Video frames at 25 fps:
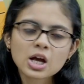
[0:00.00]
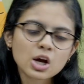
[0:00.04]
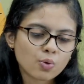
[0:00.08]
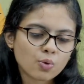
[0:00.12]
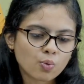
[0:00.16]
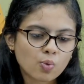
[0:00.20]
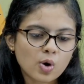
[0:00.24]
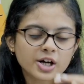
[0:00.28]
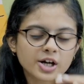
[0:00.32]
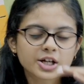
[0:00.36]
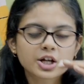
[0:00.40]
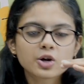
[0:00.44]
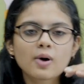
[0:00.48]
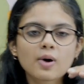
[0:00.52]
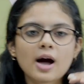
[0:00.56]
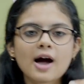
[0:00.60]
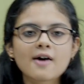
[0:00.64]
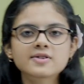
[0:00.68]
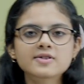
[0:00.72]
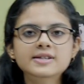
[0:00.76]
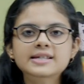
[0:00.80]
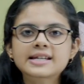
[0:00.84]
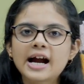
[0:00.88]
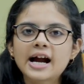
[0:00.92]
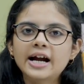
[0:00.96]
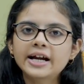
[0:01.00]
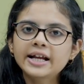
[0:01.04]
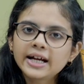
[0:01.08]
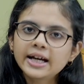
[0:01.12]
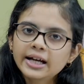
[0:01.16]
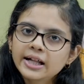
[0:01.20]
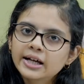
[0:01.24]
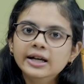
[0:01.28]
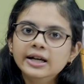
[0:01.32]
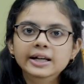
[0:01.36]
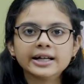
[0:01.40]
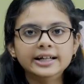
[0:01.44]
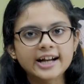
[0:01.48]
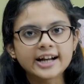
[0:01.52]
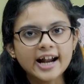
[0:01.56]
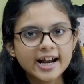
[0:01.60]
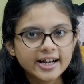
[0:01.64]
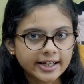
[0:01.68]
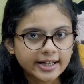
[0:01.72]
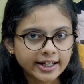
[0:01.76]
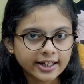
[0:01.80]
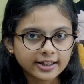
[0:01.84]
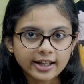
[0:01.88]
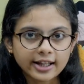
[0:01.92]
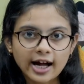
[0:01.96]
What you have studied,
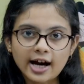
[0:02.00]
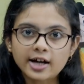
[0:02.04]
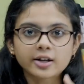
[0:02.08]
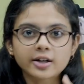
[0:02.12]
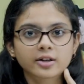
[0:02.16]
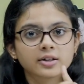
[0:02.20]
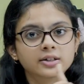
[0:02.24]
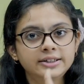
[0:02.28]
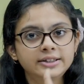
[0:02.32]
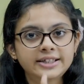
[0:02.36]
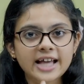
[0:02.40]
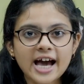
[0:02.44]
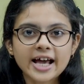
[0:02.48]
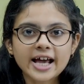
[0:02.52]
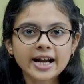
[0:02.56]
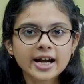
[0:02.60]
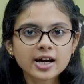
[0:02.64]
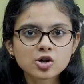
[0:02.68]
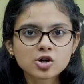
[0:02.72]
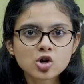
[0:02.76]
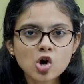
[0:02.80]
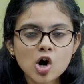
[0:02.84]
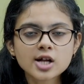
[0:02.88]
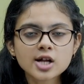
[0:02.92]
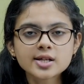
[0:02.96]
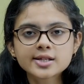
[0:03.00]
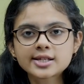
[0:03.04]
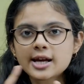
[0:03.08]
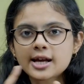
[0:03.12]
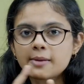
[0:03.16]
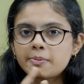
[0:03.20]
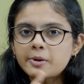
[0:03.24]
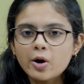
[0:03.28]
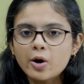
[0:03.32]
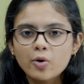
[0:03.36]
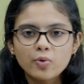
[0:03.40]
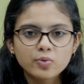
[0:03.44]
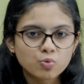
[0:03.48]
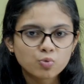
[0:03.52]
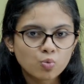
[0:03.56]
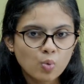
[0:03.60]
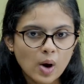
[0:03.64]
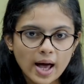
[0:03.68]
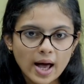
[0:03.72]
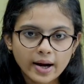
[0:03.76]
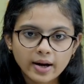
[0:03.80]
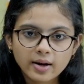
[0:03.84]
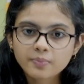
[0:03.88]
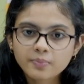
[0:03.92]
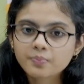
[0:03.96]
writing that. Direct concept,
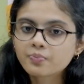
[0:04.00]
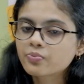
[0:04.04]
one.